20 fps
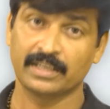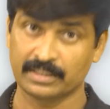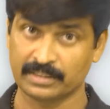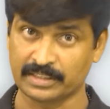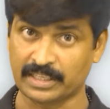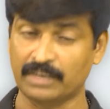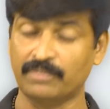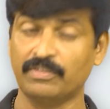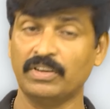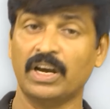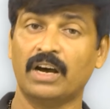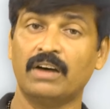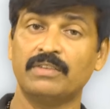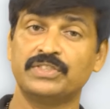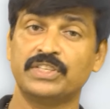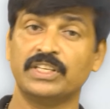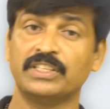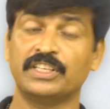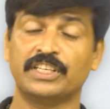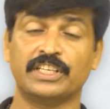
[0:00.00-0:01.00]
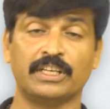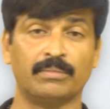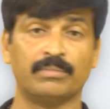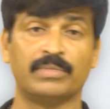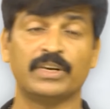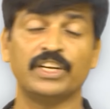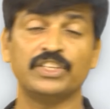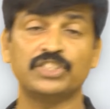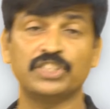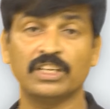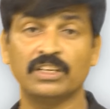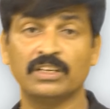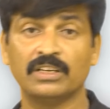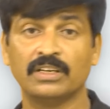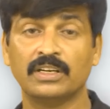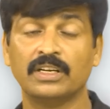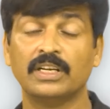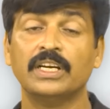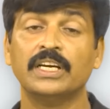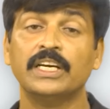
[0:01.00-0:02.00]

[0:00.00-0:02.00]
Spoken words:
then we have seen the temperature.